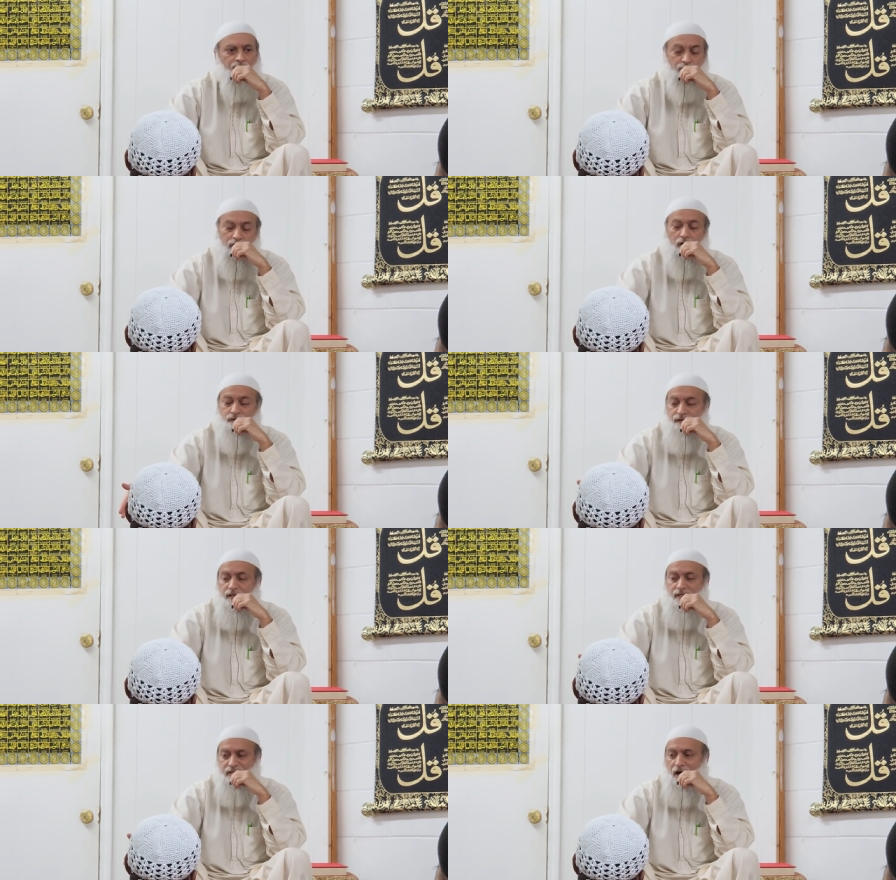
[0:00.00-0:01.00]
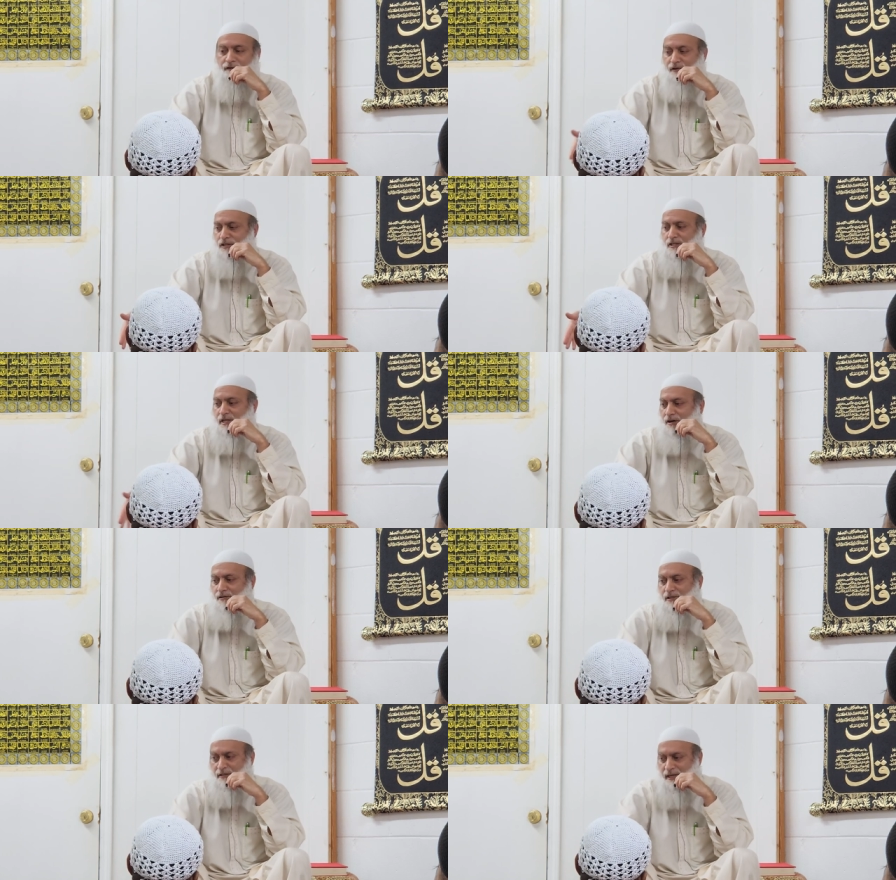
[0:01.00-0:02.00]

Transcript: which also obviously tells us